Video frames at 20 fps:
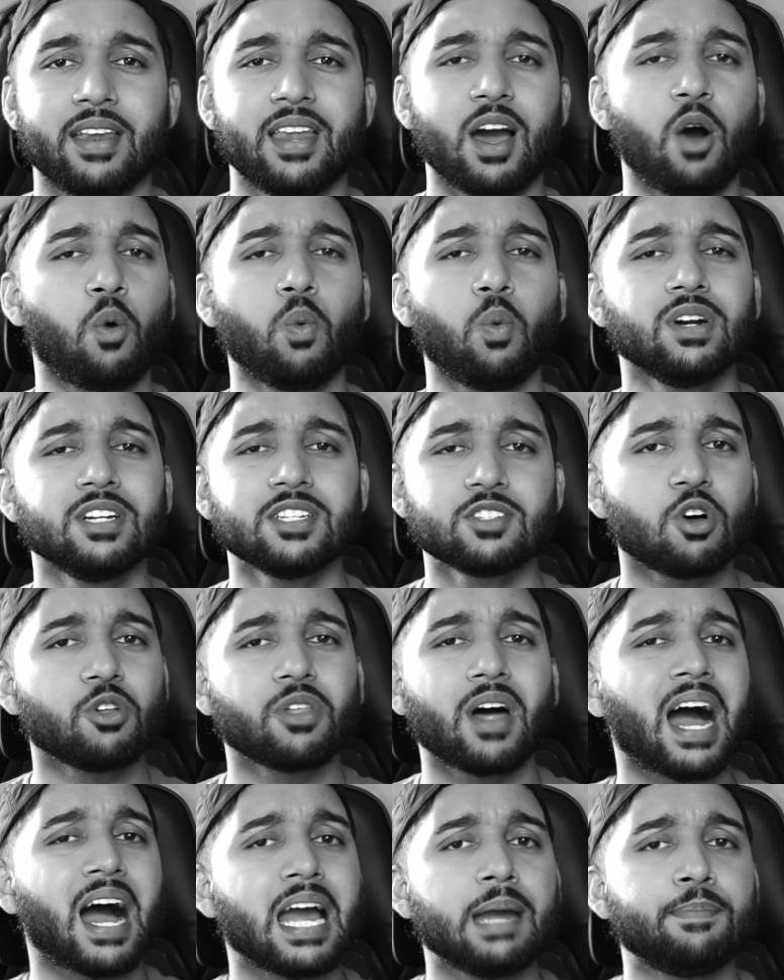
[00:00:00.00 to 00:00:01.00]
Now, what is all
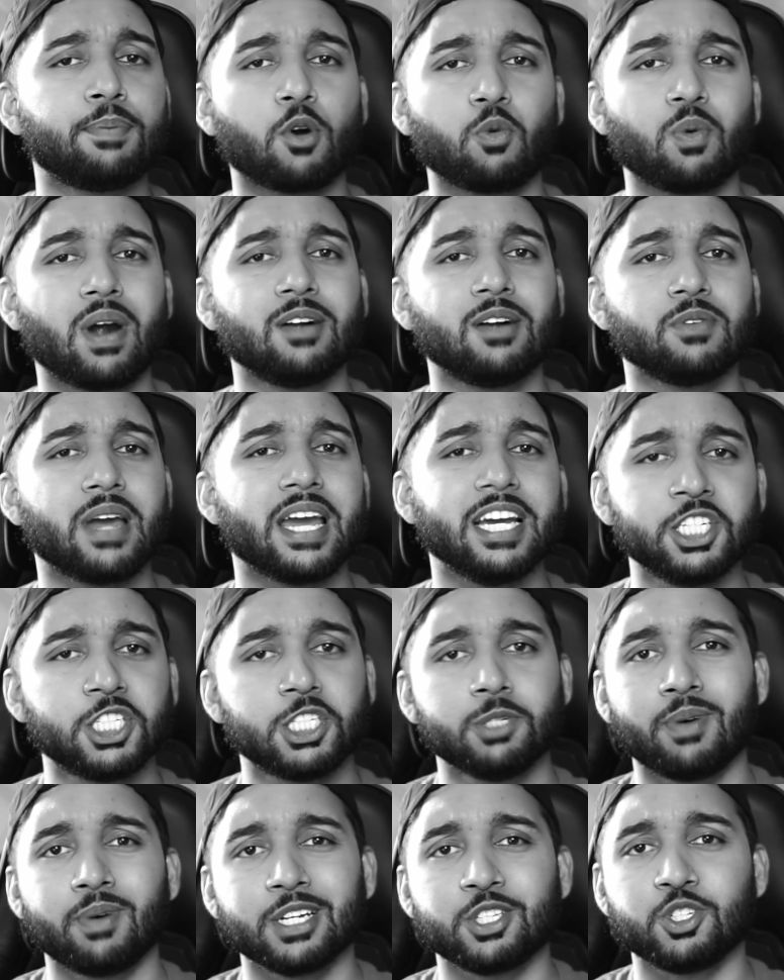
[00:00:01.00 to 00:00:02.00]
the hype around
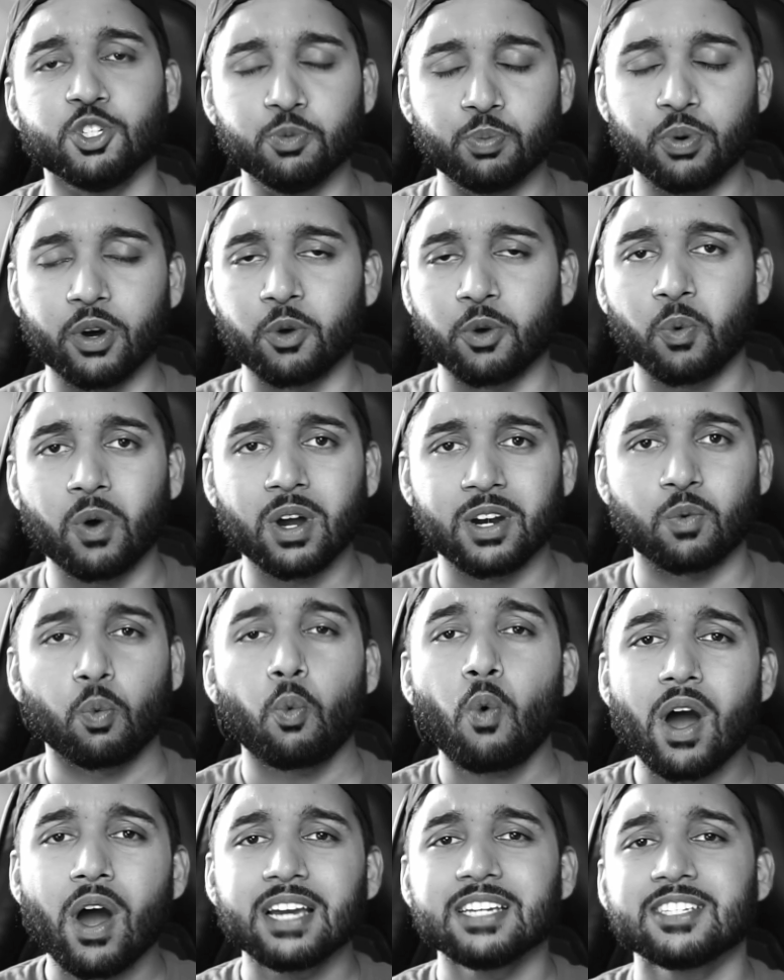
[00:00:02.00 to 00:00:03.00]
HDMI 2.1?
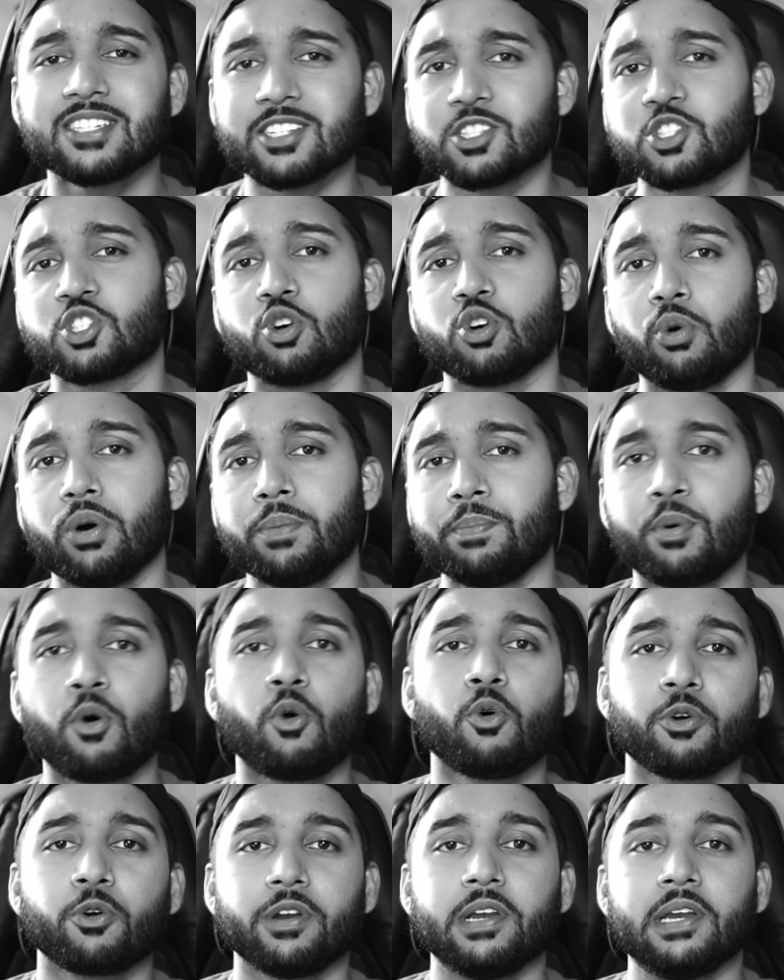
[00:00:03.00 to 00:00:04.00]
Why is it so
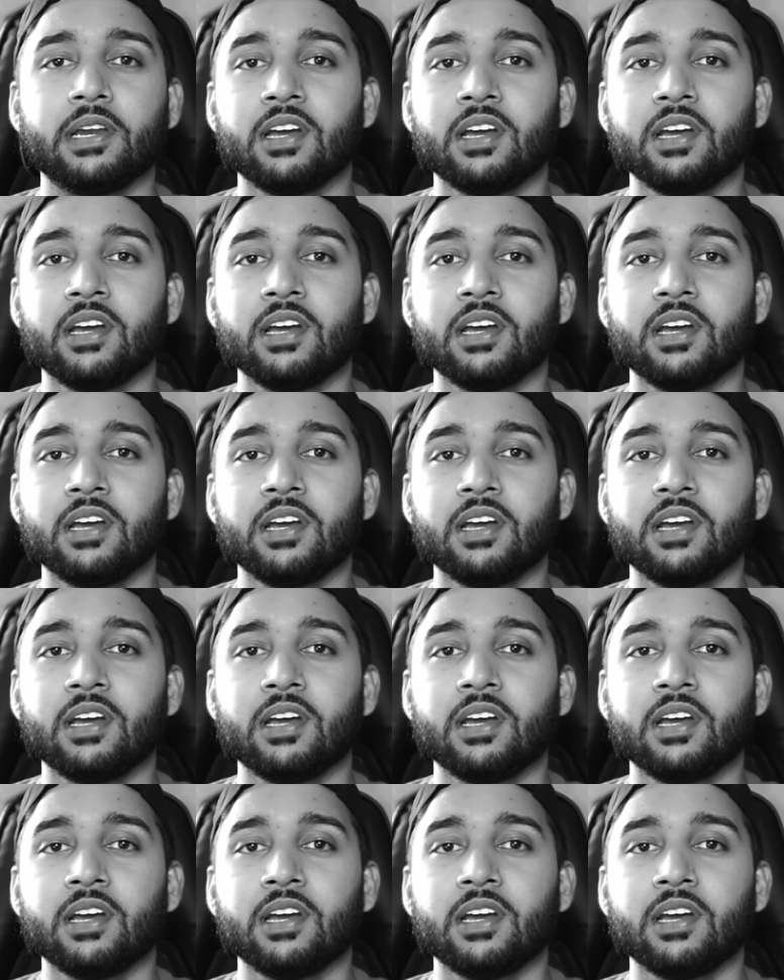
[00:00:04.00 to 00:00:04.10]
important?